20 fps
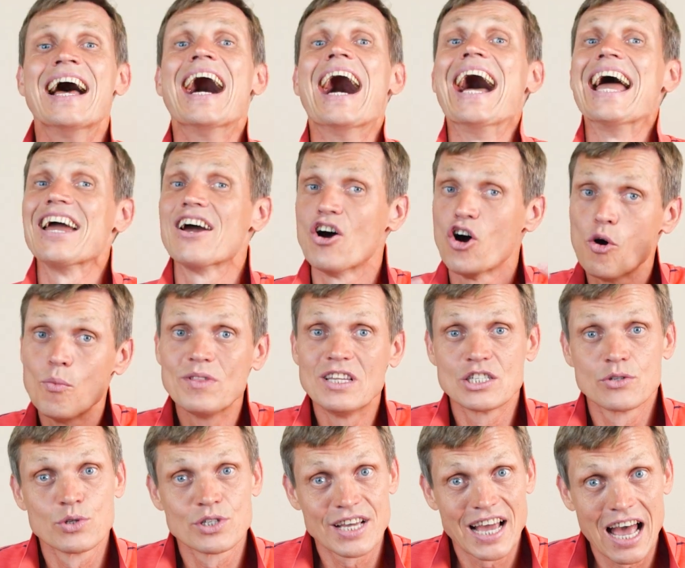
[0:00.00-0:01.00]
I hope this
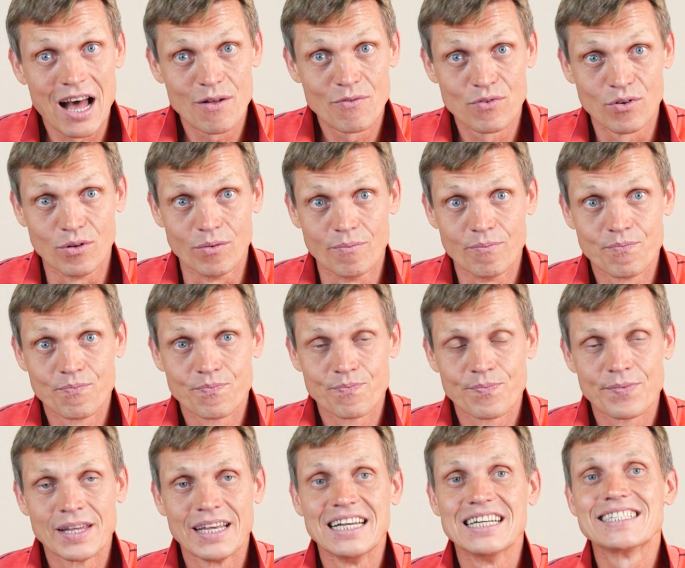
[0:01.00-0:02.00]
was helpful!
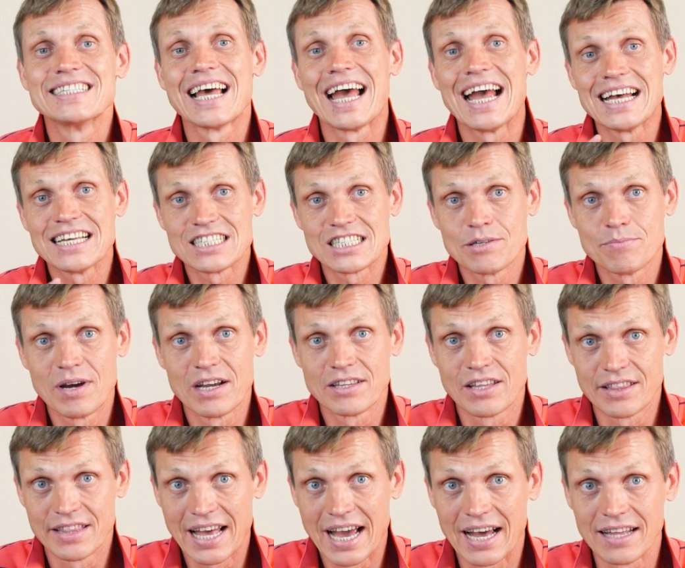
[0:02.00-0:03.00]
It's
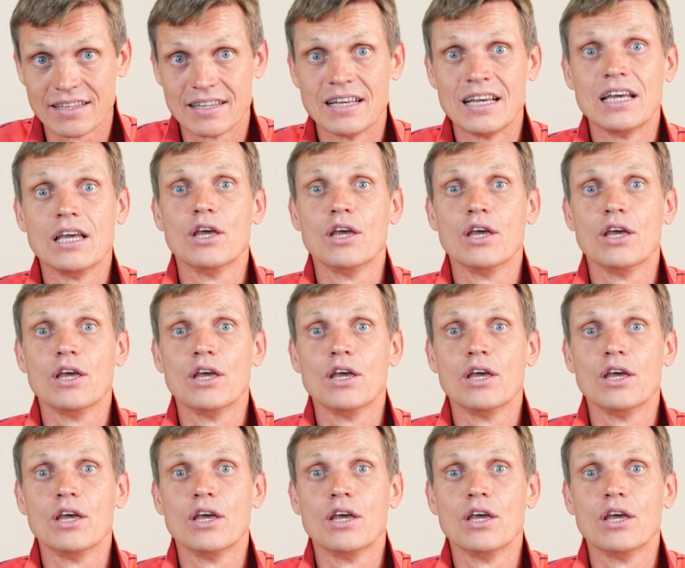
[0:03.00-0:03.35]
estimated that,